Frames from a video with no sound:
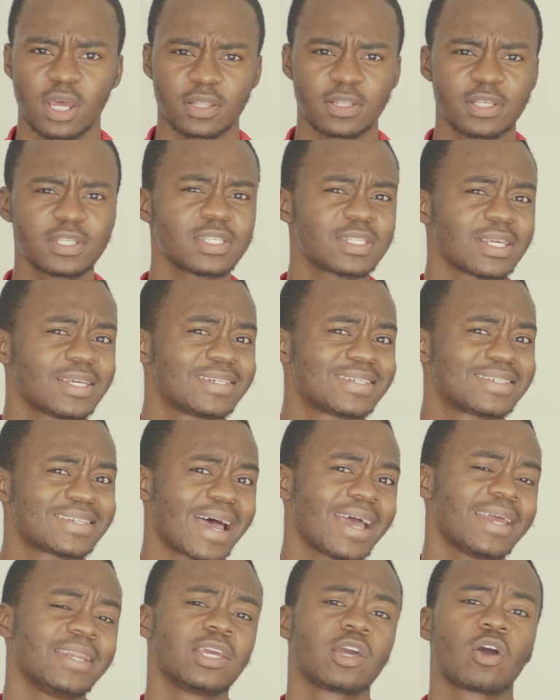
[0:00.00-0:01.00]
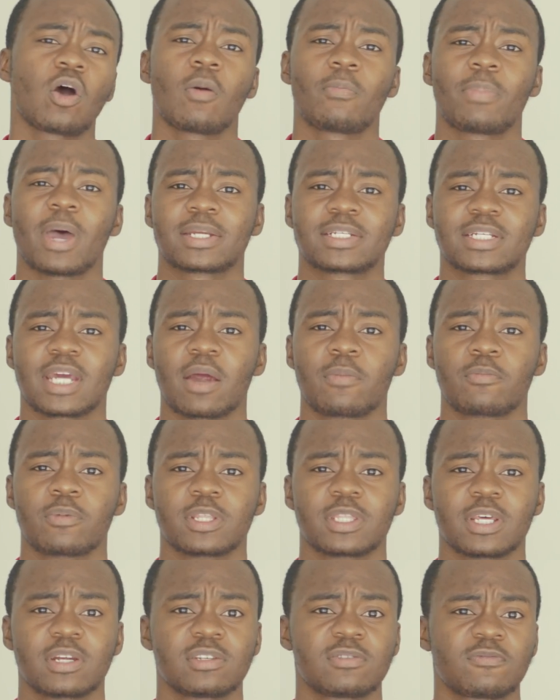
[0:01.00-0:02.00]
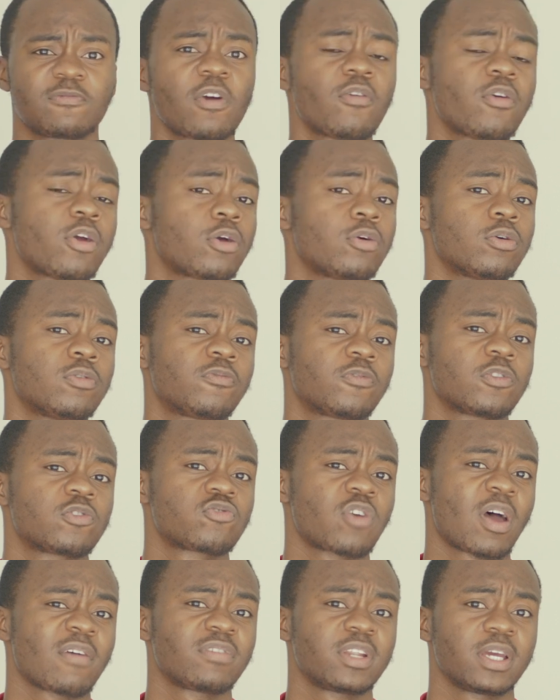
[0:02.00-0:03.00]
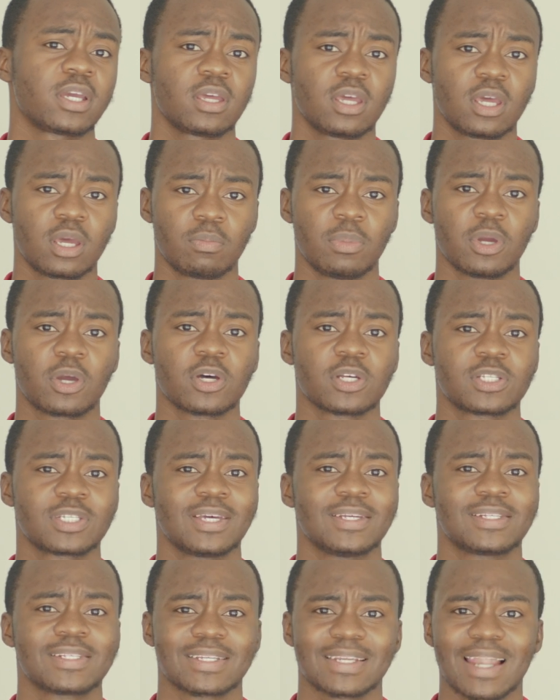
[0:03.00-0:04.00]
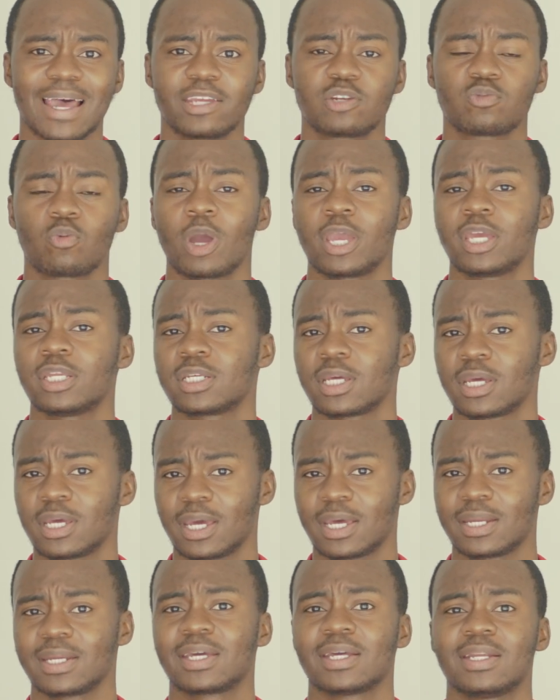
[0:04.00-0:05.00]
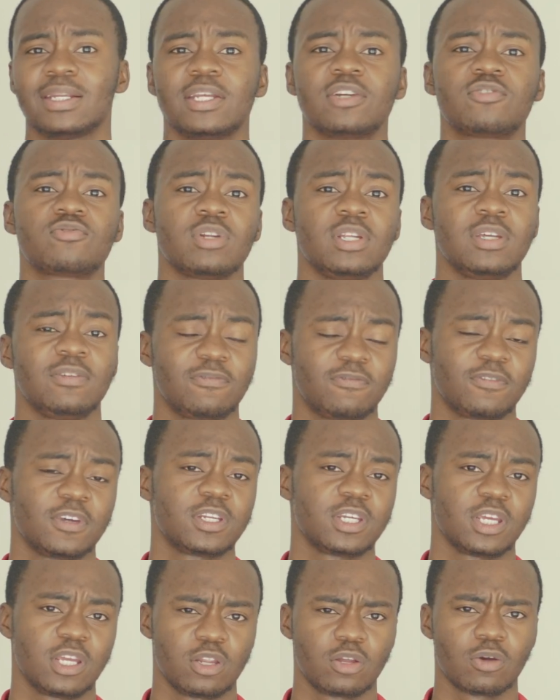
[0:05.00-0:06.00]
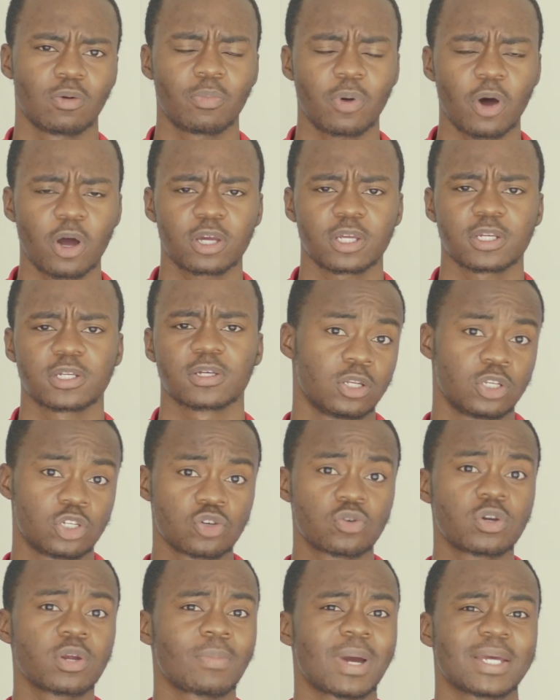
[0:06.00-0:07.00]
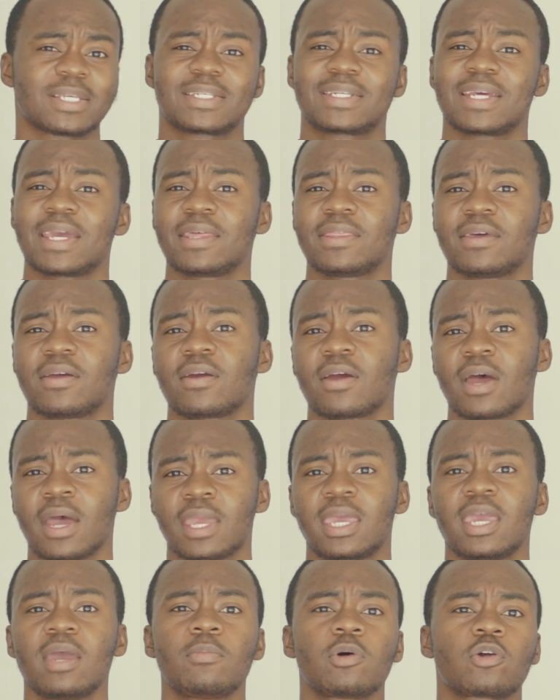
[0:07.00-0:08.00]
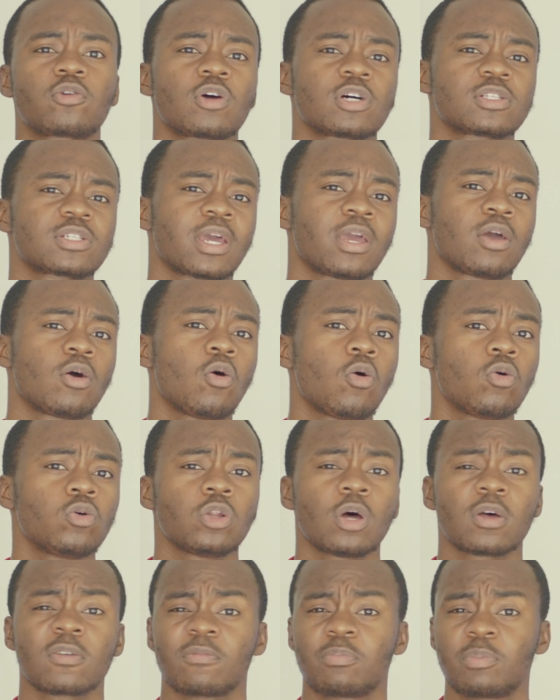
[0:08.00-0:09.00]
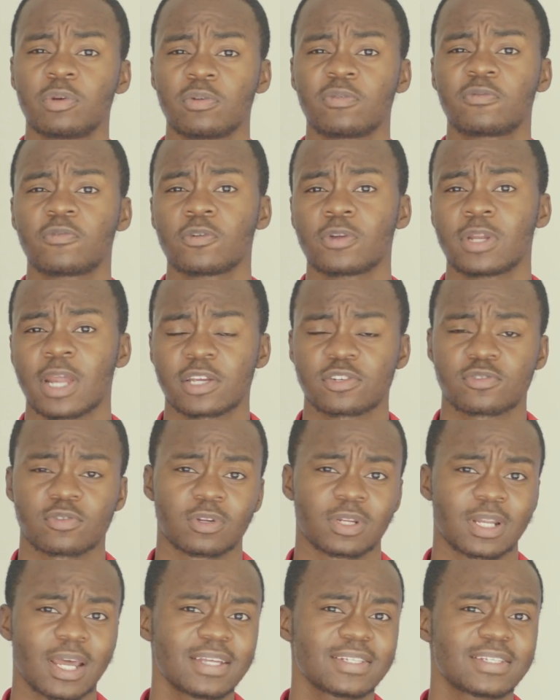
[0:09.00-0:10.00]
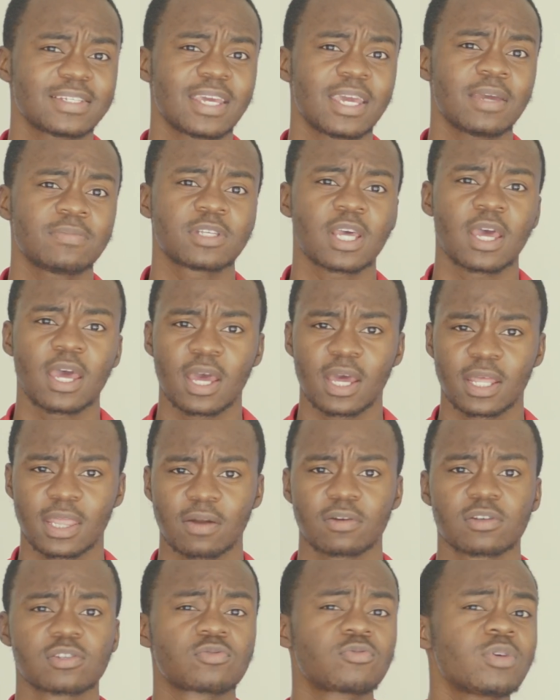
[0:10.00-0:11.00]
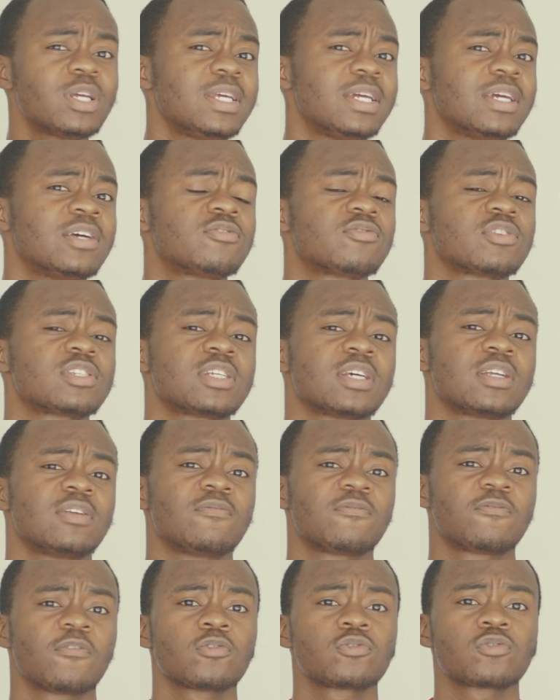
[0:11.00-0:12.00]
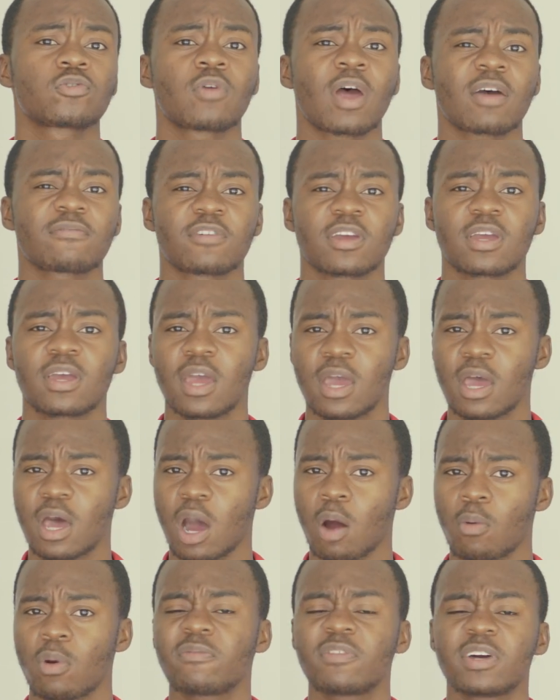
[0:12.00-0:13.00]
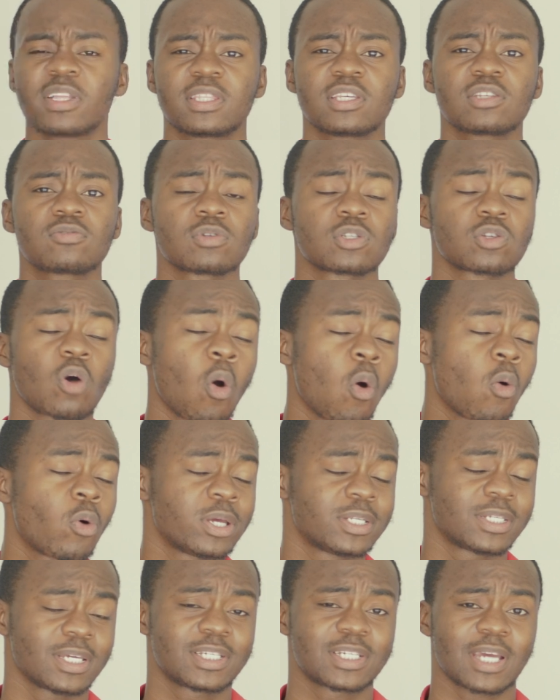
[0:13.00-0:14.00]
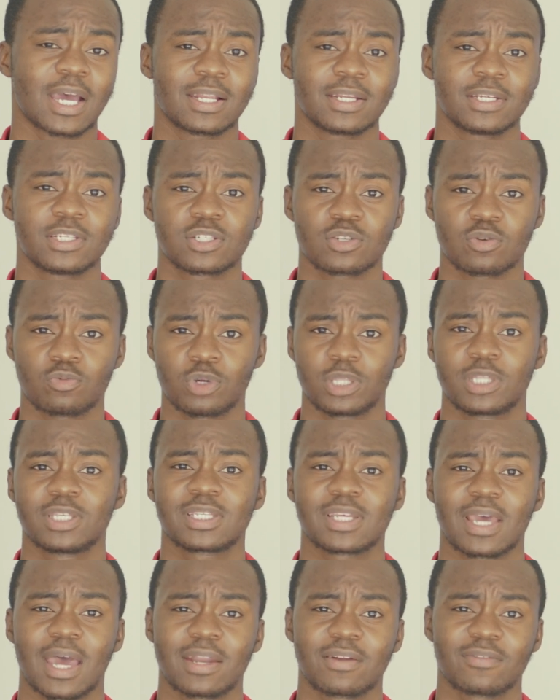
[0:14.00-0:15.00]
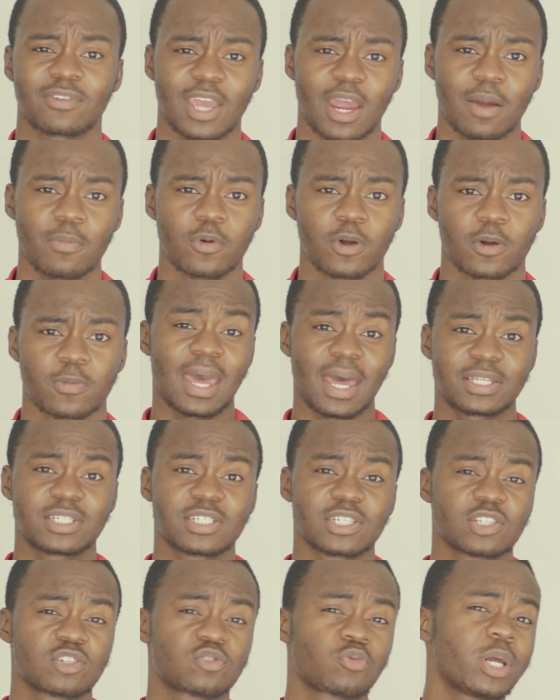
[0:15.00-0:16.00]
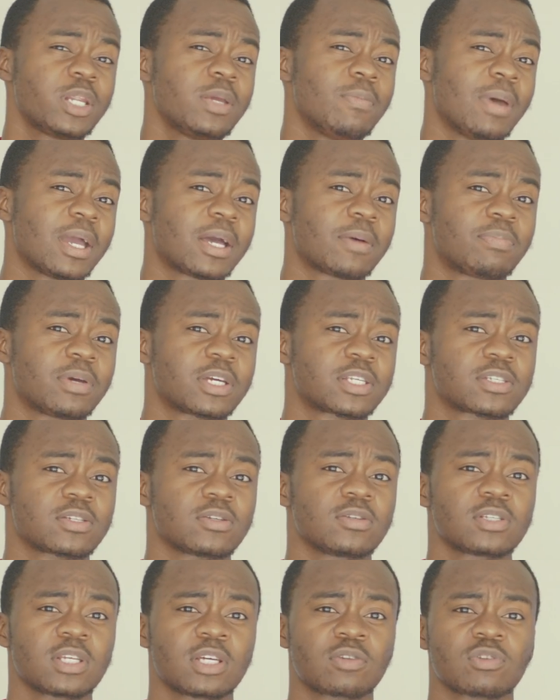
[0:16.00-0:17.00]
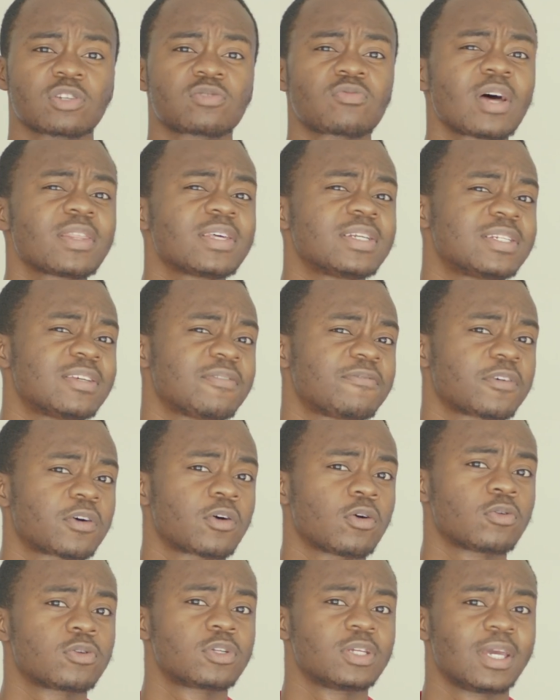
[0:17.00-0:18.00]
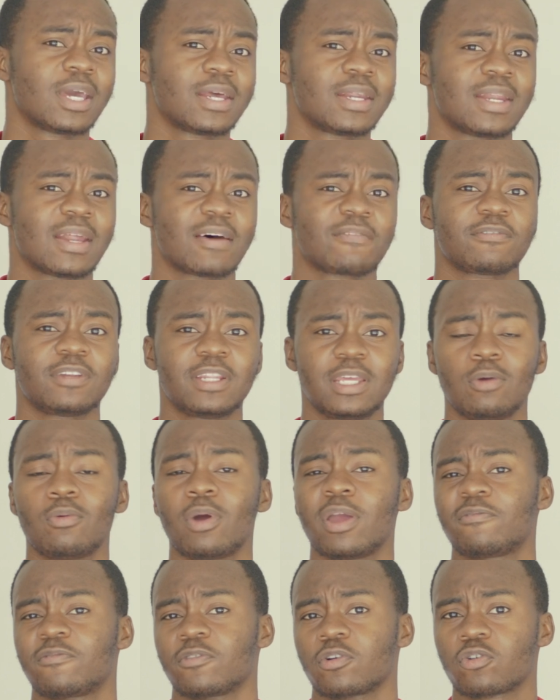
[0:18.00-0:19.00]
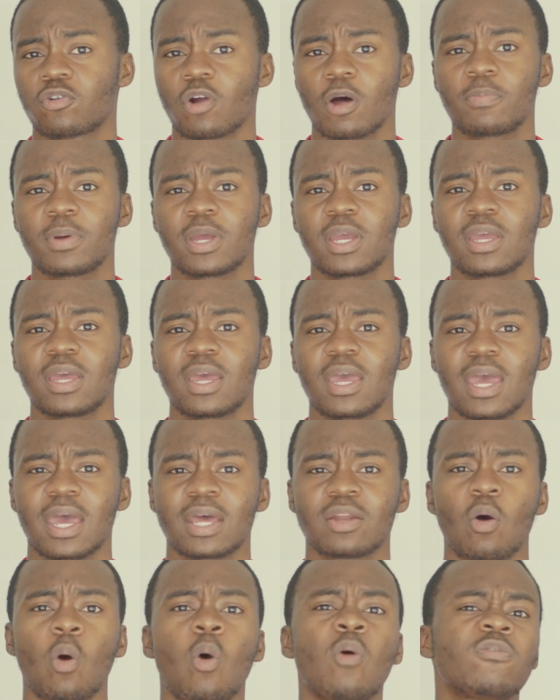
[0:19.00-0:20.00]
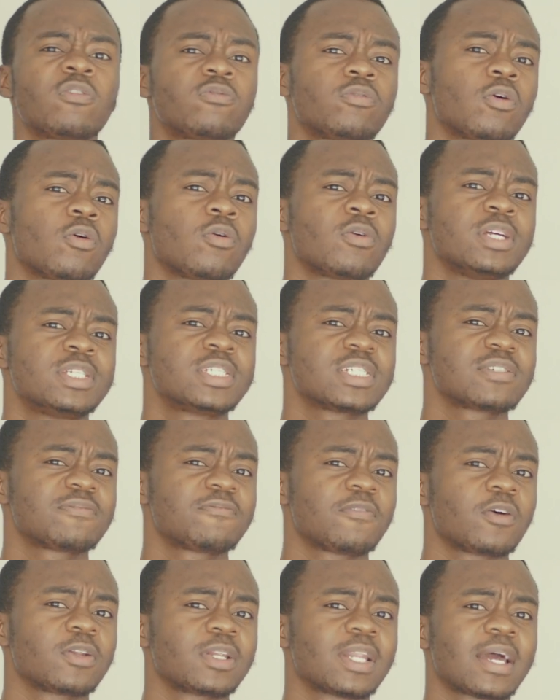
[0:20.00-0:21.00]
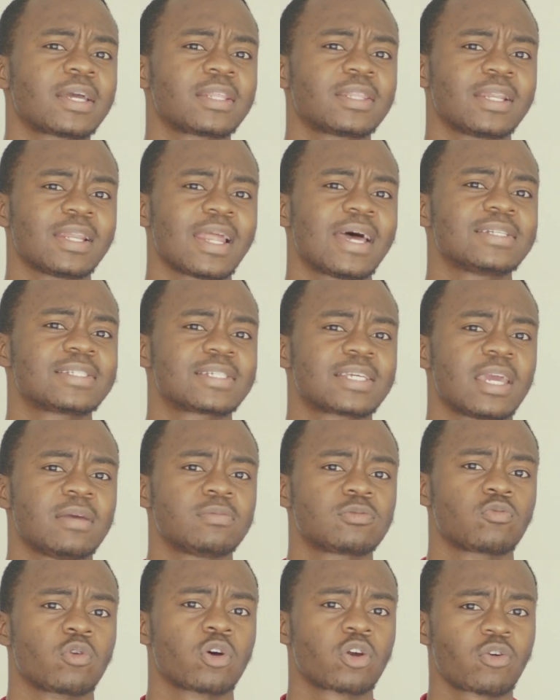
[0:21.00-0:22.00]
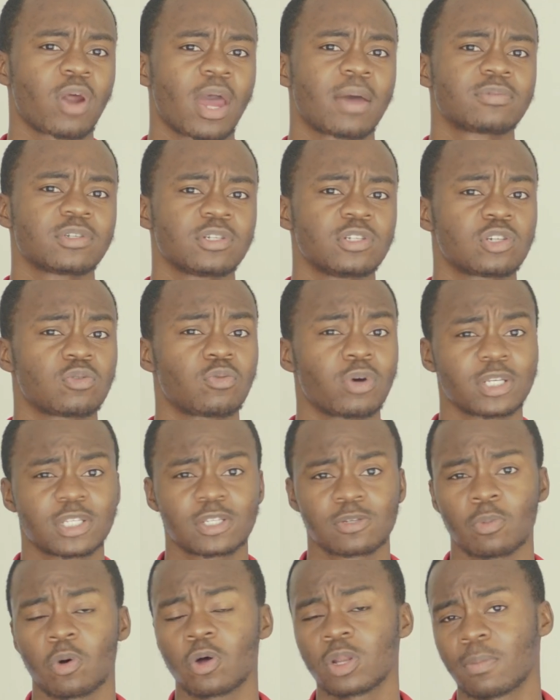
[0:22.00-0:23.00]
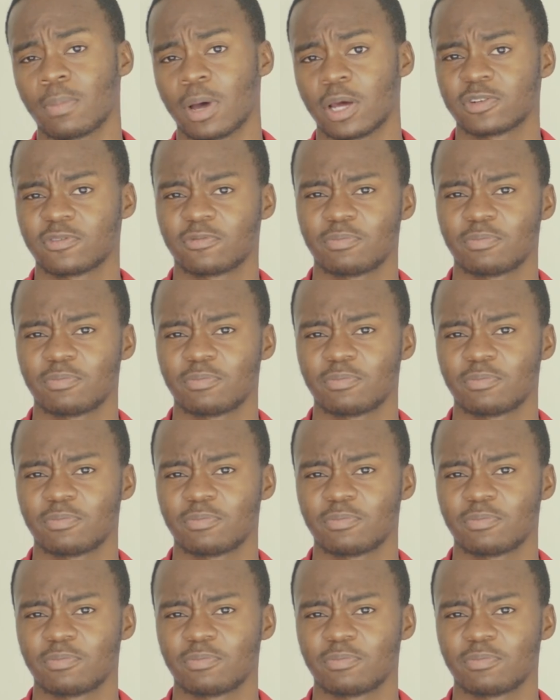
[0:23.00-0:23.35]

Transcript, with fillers: This is a tiny compact camera that is very good for traveling because it's lightweight and can literally fit in your pocket. During my stay there, I came across a whole lot of beautiful natural landscapes that I was really interested in photographing. However, this was always a challenge with this kind of camera. At just 20 megapixels, it was rather difficult to get enough leeway for cropping and overall, it just felt like the landscapes were crammed into a small amount of